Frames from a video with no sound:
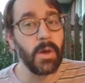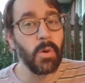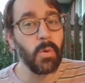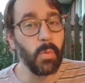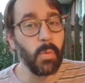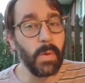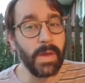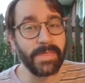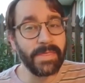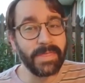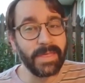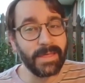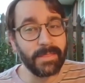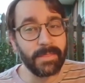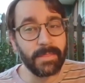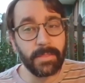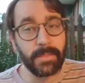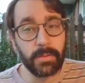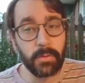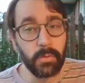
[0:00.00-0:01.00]
with
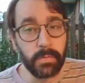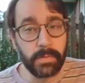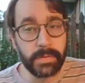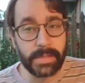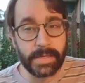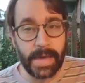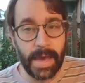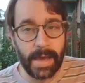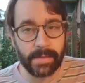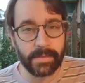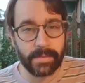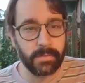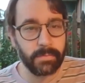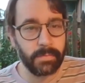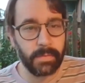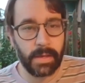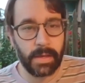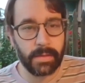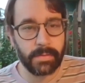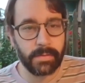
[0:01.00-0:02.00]

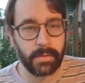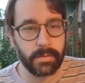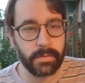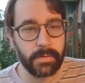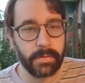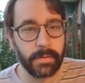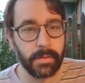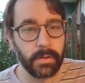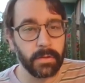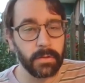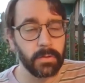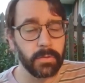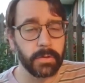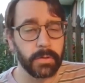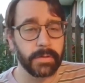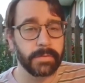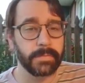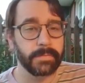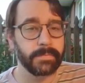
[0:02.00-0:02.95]
enthusiasm as unto the Lord.